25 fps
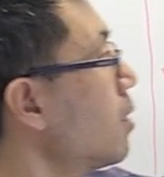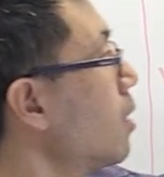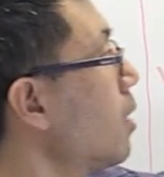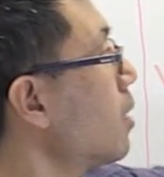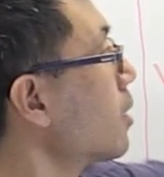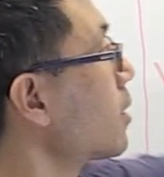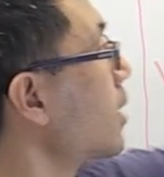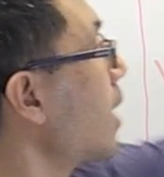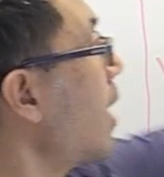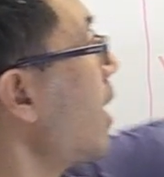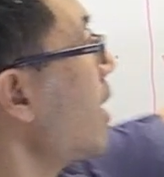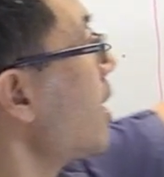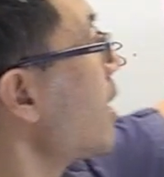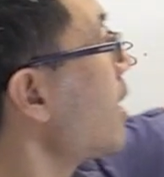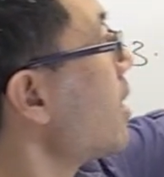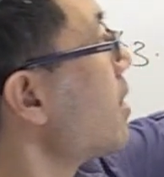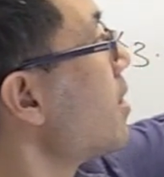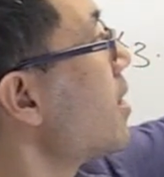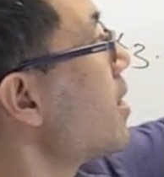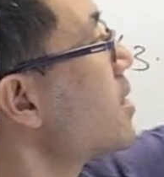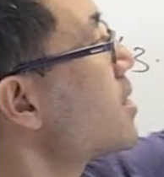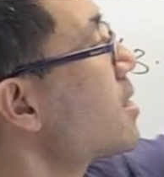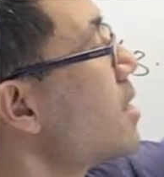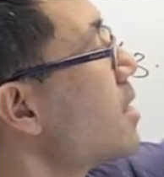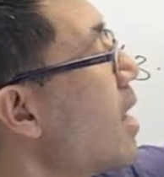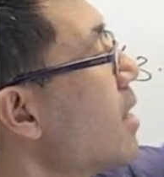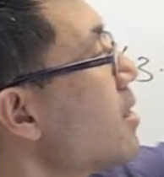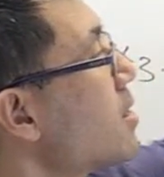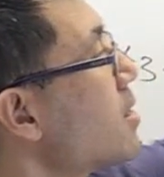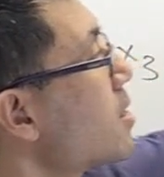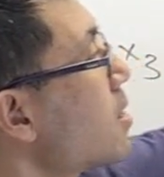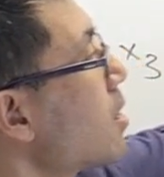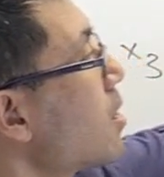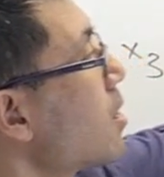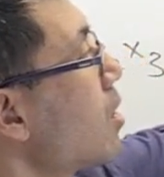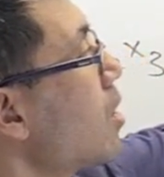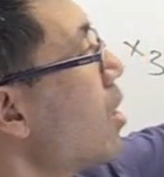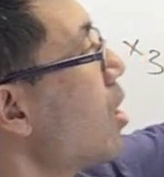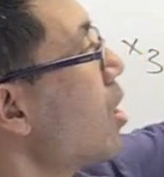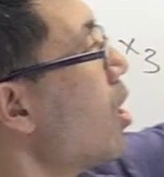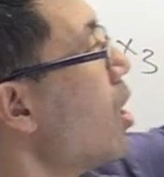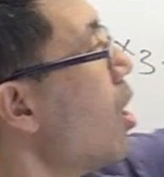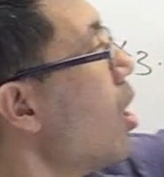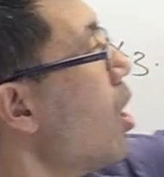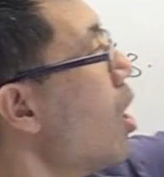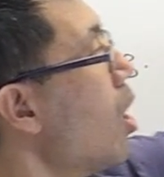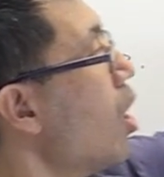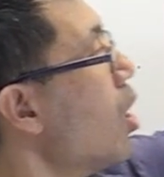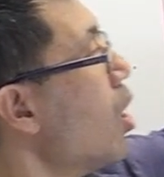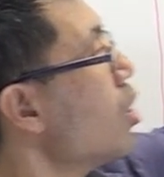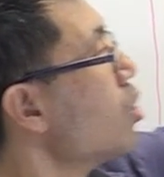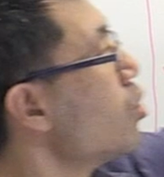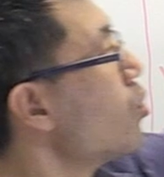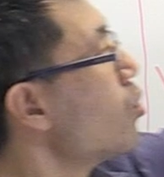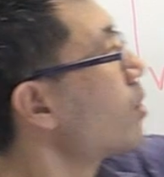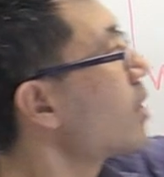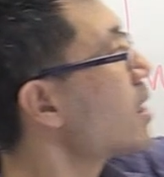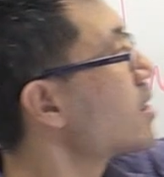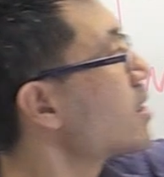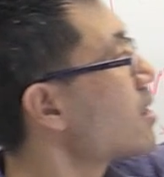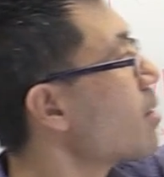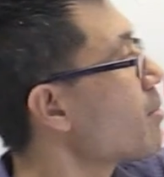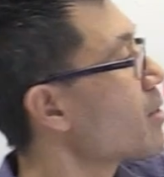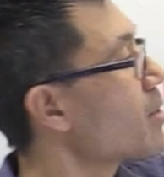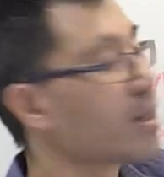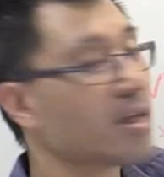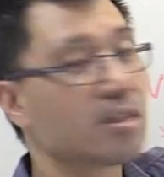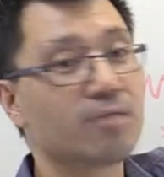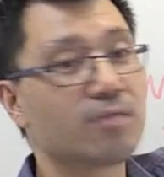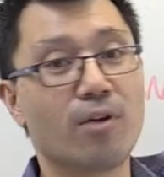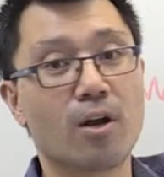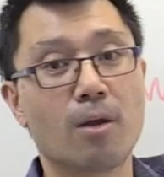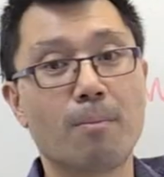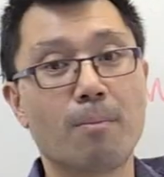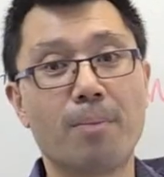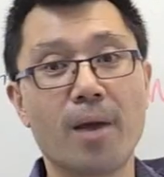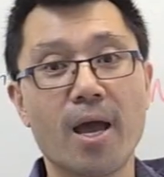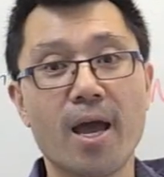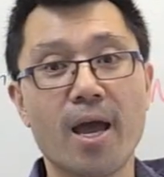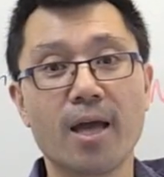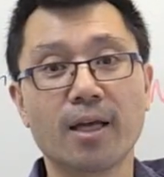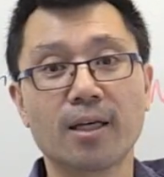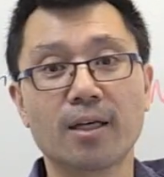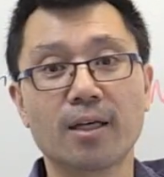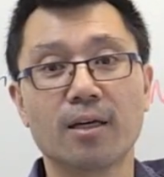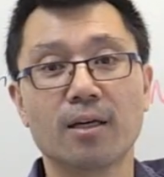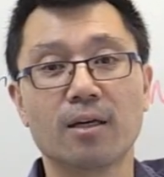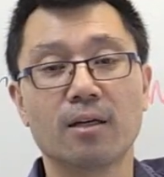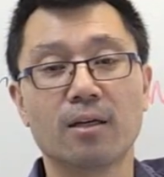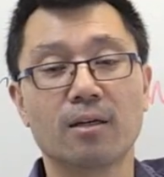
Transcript: okay, in this sense, you'll get something that's very big,